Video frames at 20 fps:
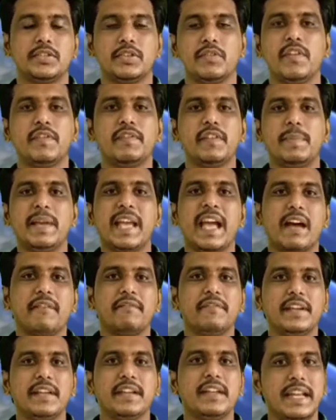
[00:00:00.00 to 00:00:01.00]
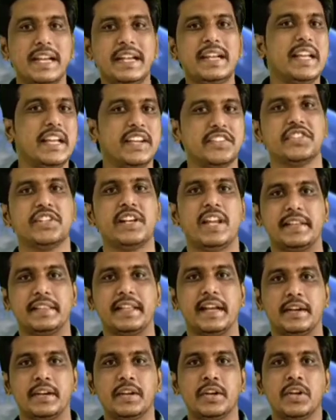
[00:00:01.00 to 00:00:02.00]
So we will be having indication like
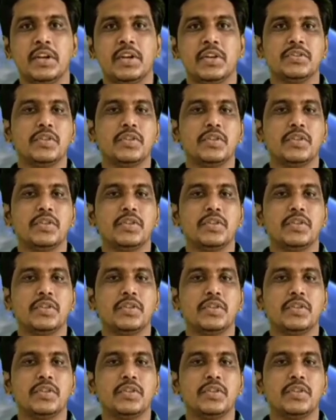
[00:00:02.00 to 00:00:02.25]
that.